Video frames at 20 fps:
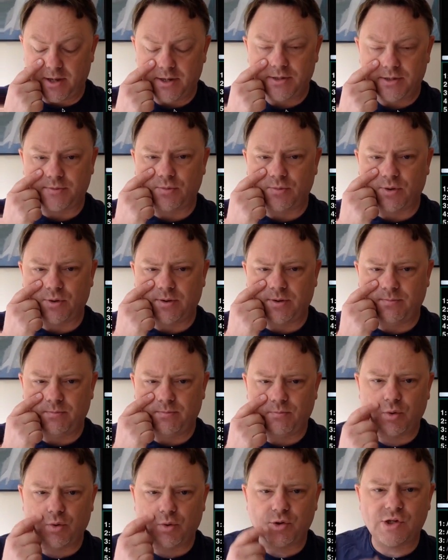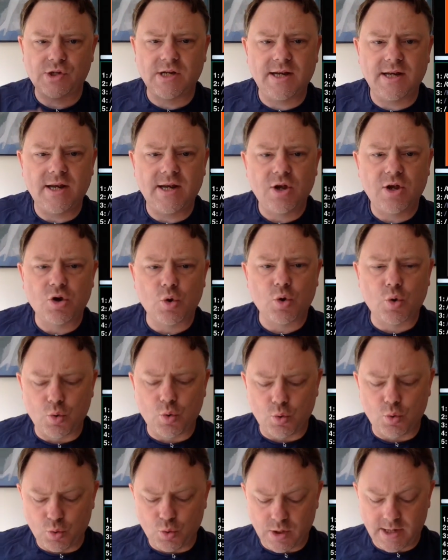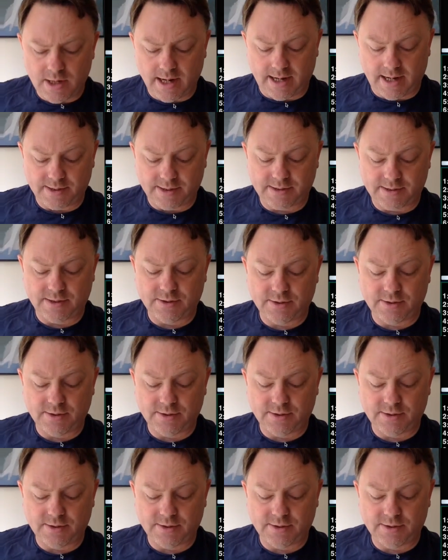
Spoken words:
So muy poszli guljat.